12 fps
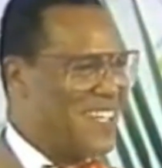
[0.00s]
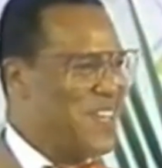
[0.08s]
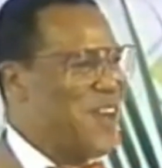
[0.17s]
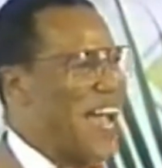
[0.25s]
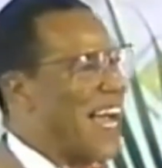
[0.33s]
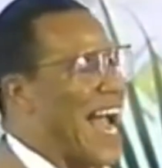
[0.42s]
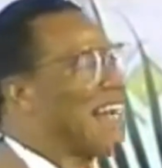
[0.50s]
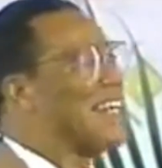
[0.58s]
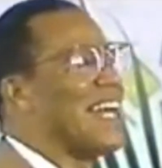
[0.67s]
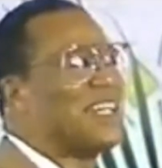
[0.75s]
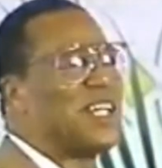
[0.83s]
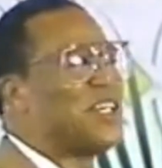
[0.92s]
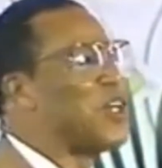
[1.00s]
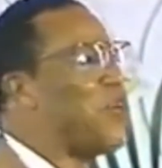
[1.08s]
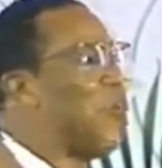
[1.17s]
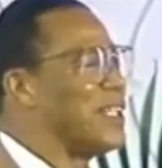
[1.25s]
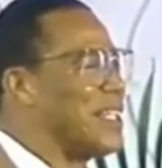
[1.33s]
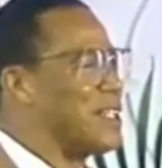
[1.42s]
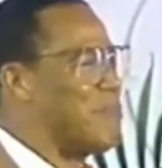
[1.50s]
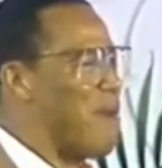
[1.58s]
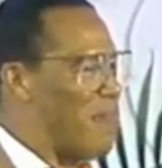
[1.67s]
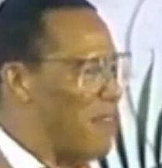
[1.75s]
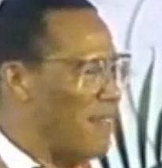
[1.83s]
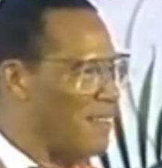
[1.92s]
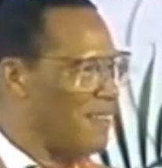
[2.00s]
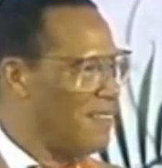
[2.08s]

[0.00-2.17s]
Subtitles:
You ain't got nothing to do with this mother.